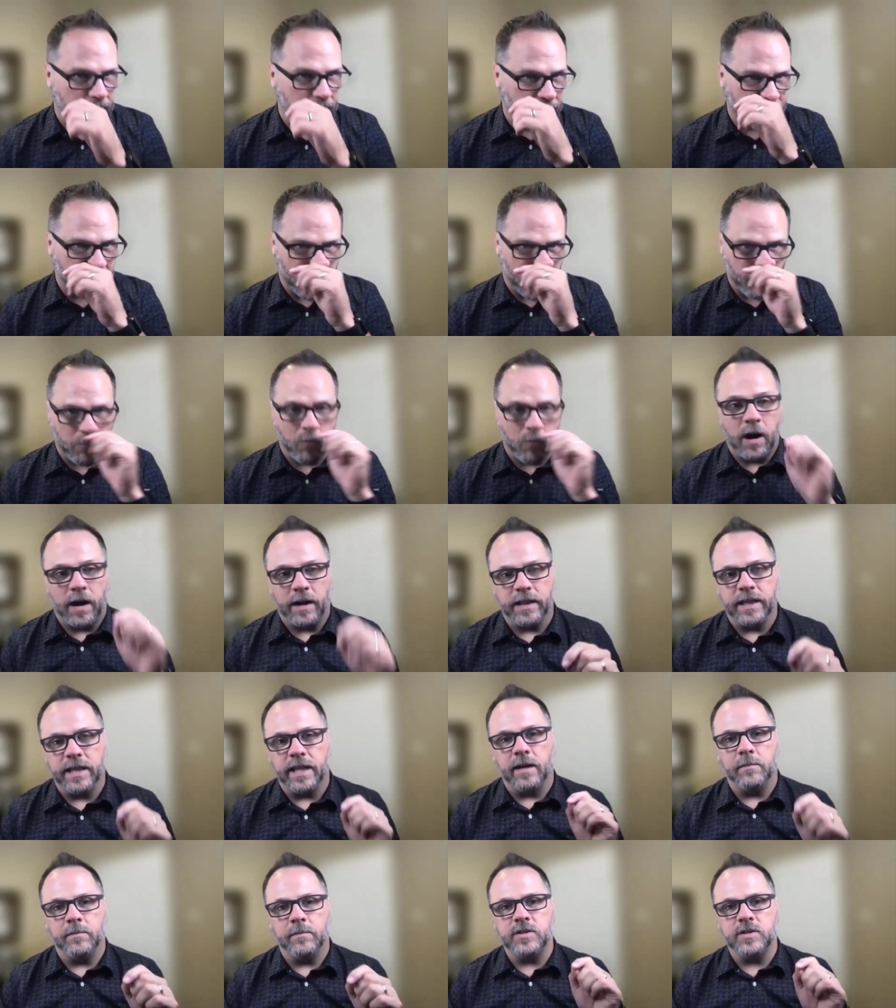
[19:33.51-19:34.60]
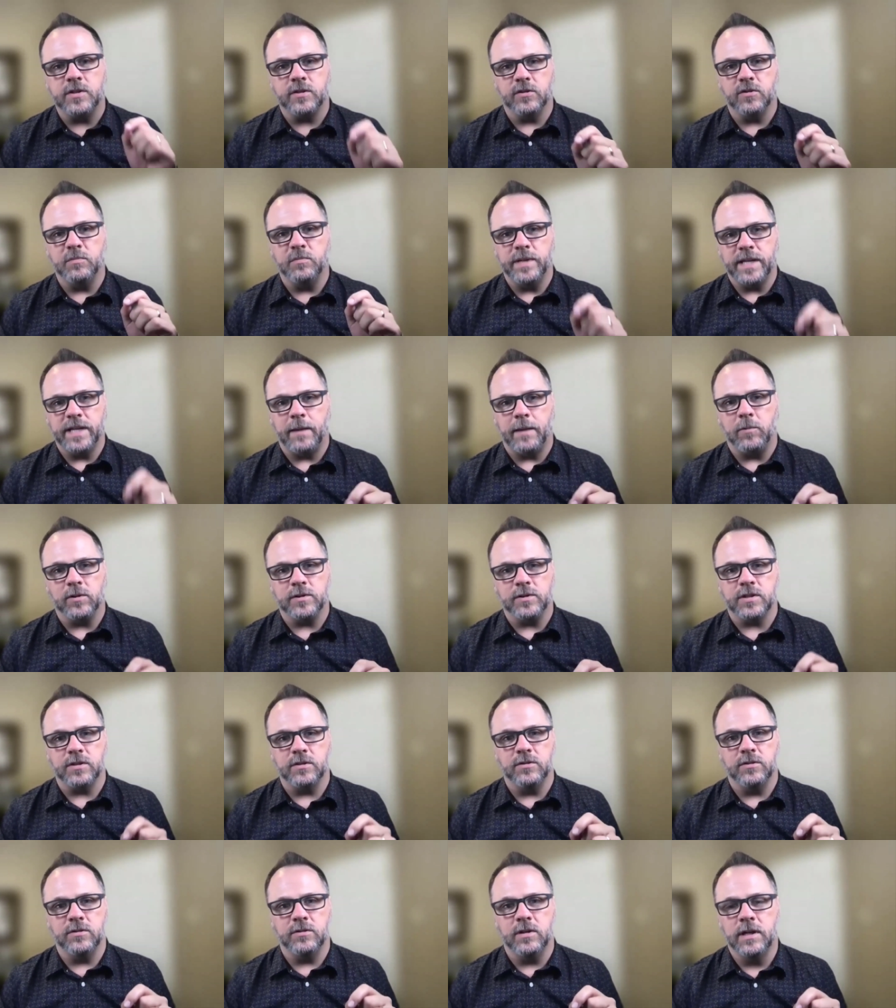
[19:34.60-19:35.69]
Like, I want them to be able
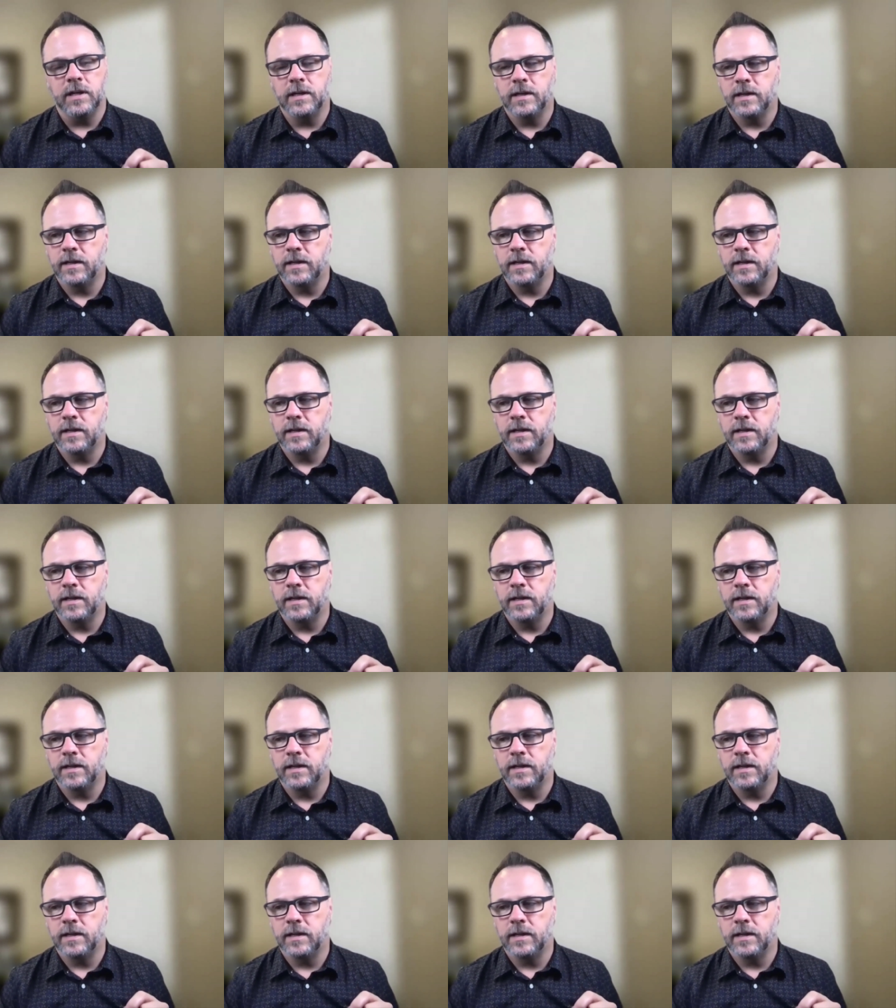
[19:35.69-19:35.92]
to